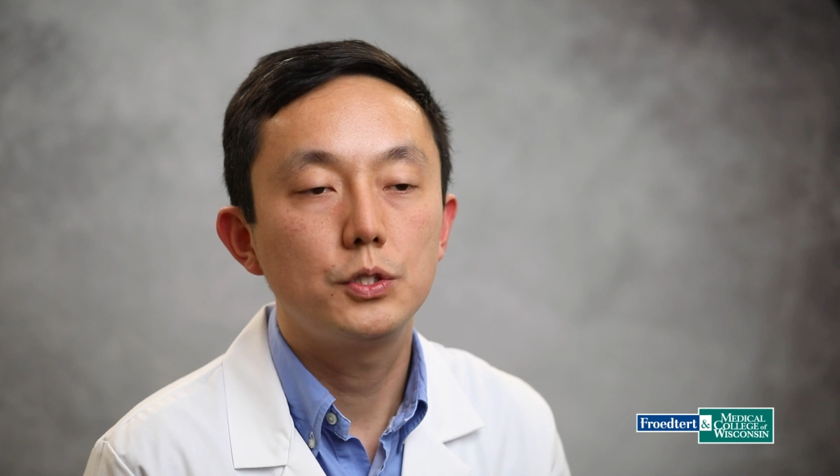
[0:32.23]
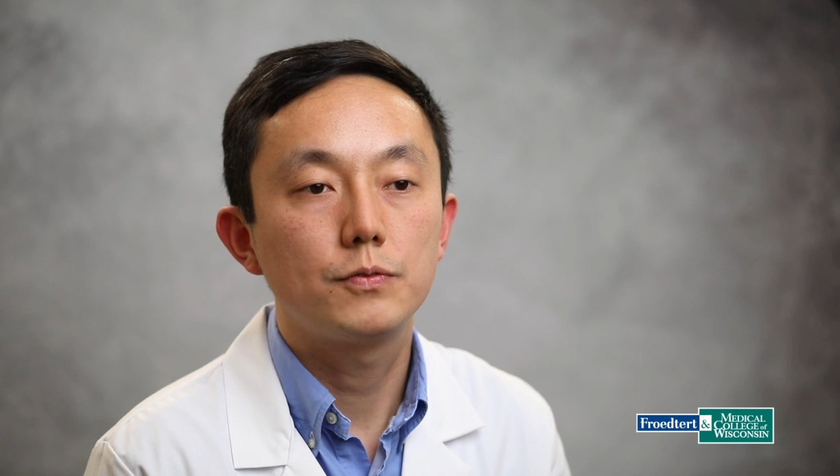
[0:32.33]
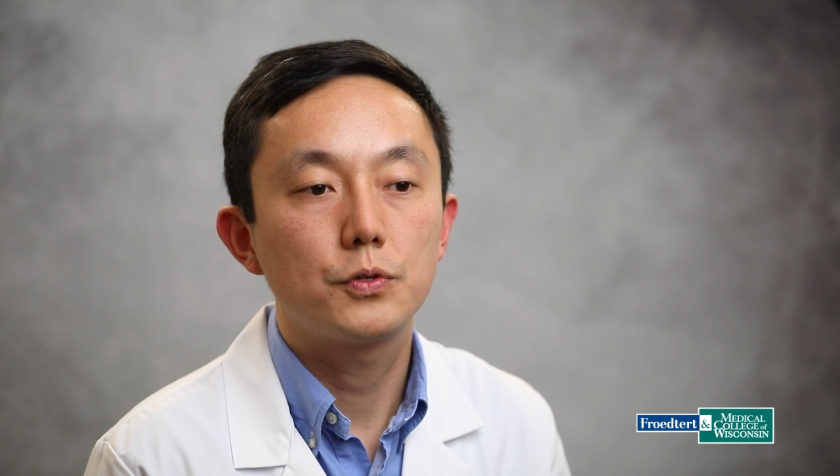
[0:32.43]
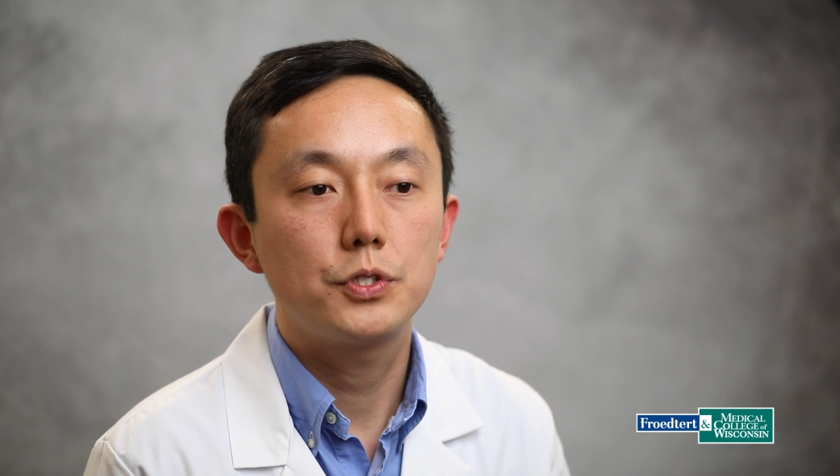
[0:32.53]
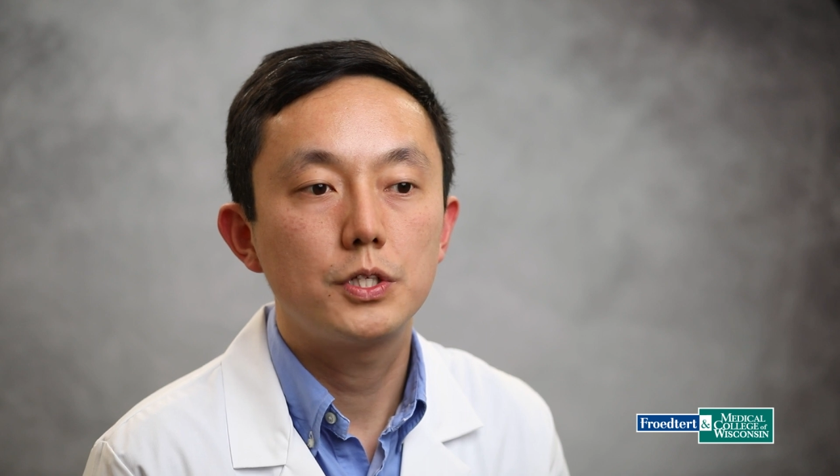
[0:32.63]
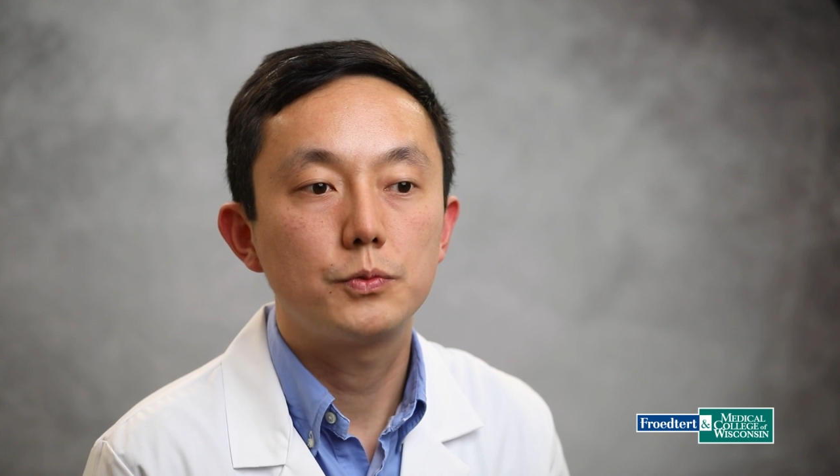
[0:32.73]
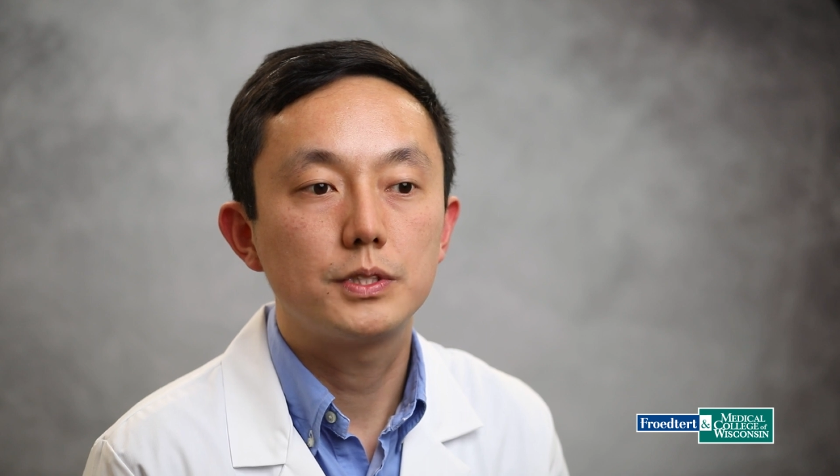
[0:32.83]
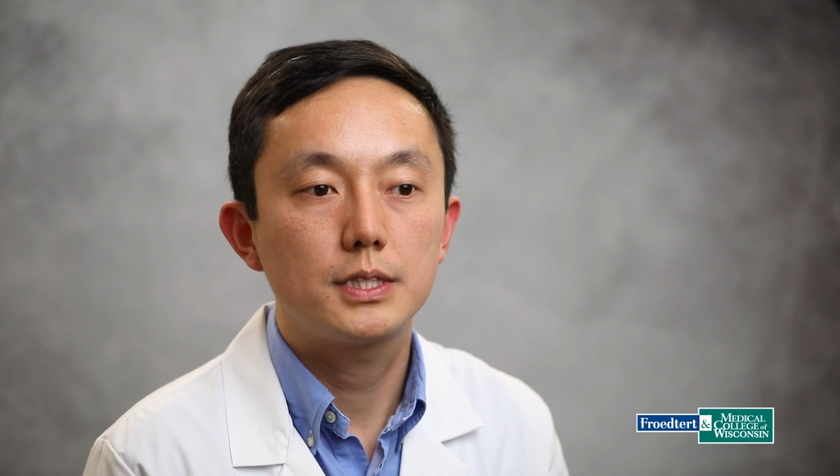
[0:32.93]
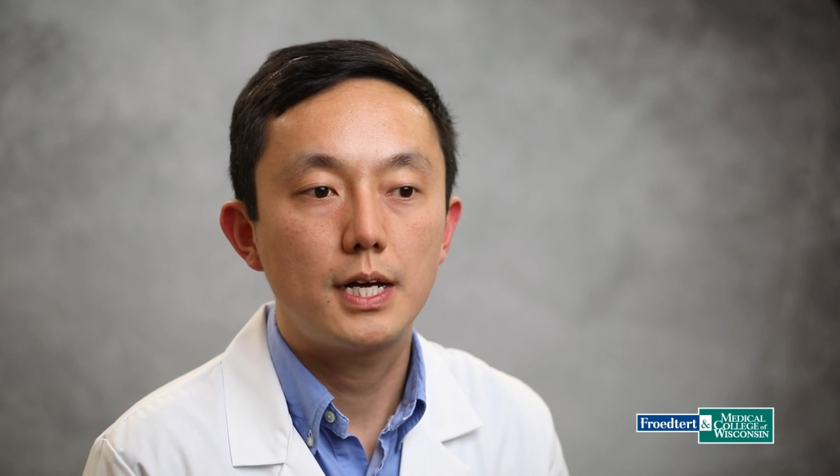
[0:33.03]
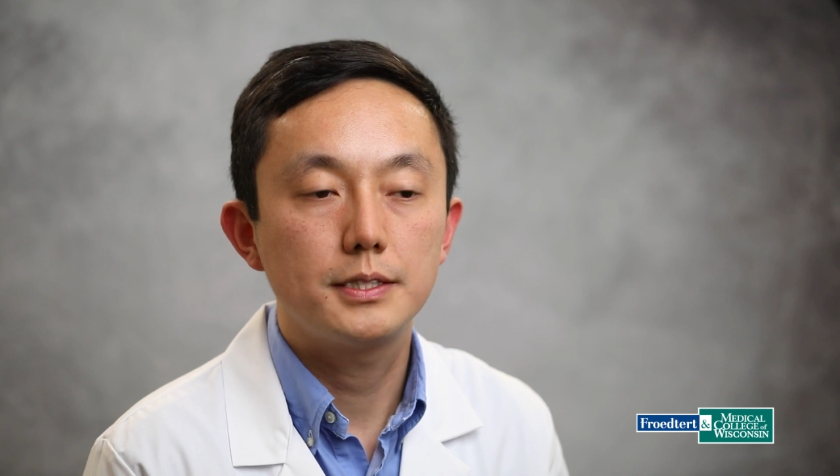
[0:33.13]
University of
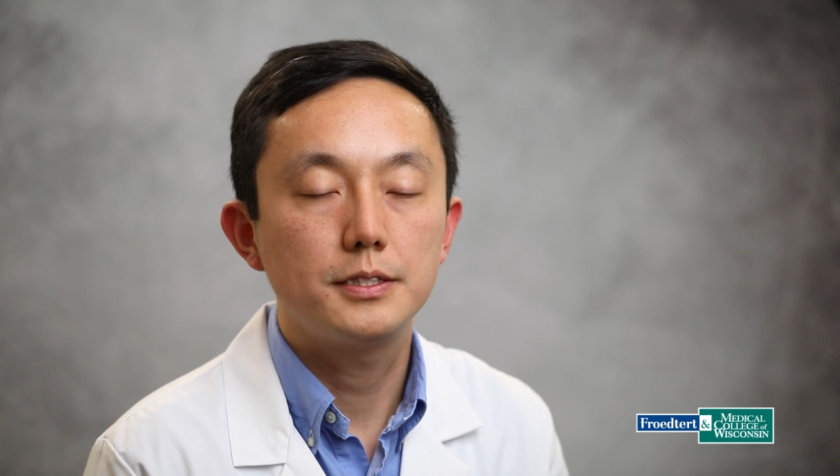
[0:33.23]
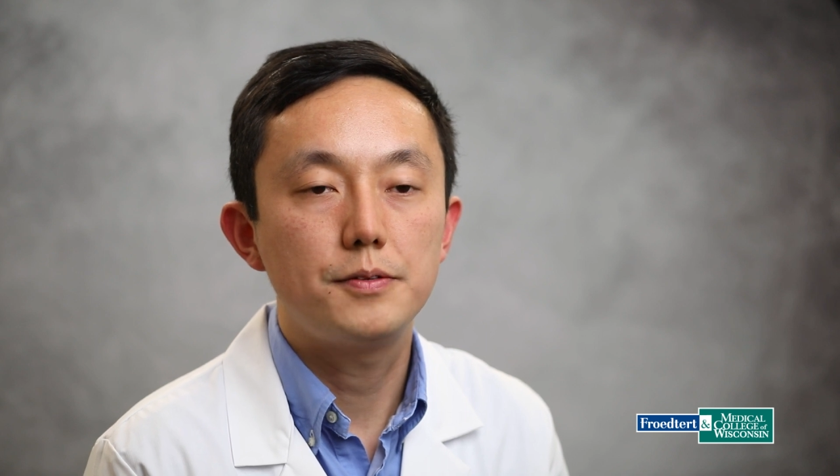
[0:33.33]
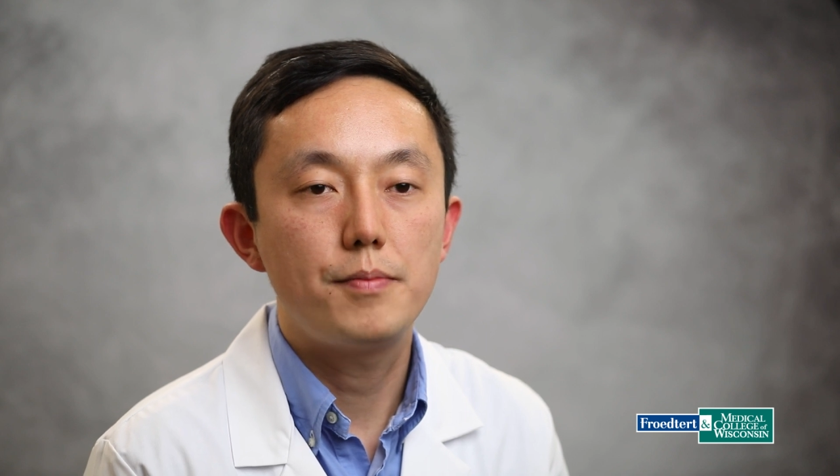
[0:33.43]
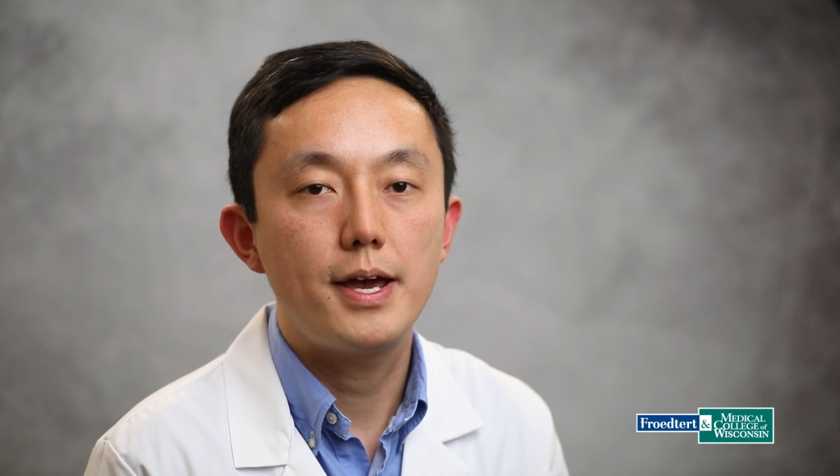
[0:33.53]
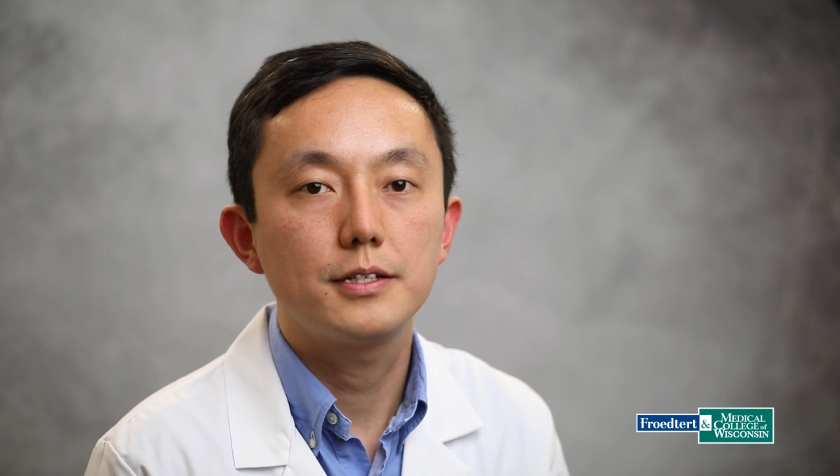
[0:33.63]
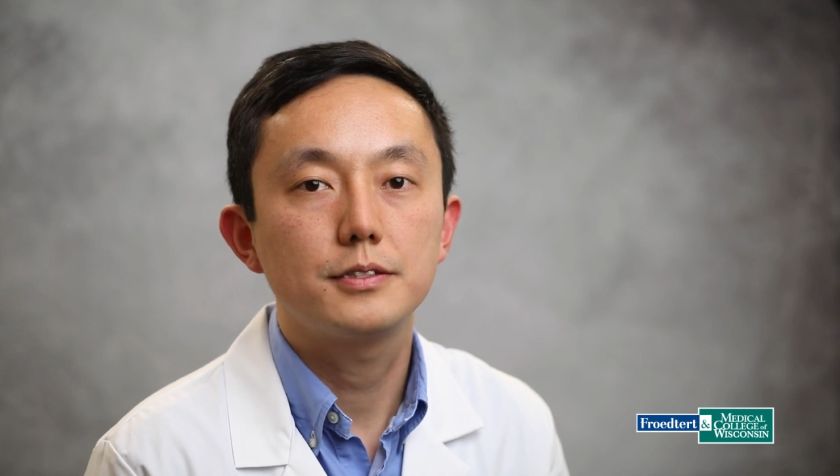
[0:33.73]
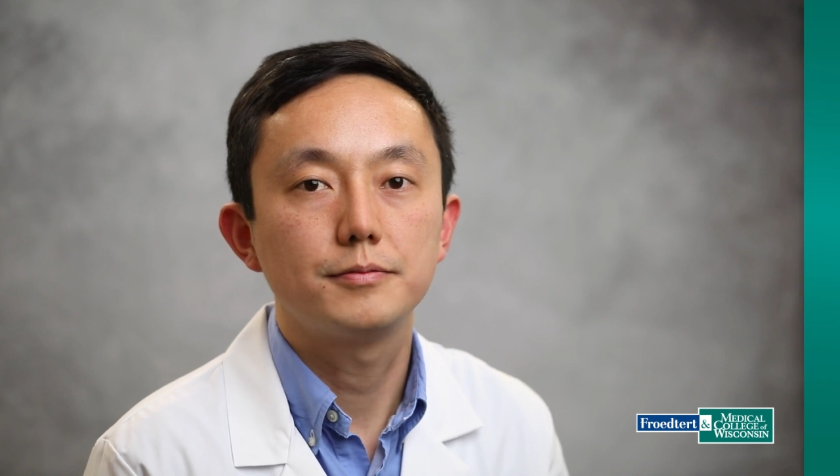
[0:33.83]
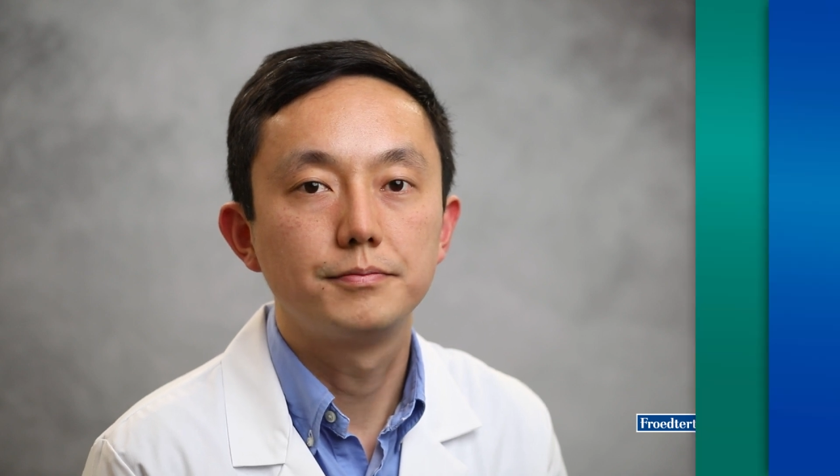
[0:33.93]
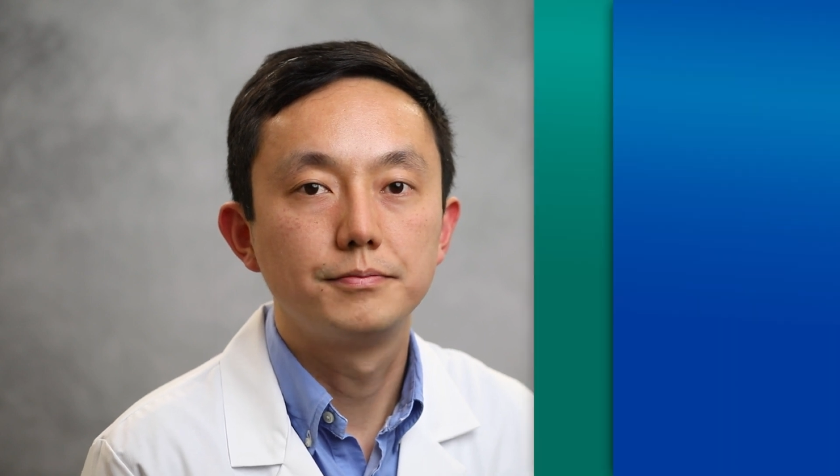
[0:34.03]
Wisconsin in Madison.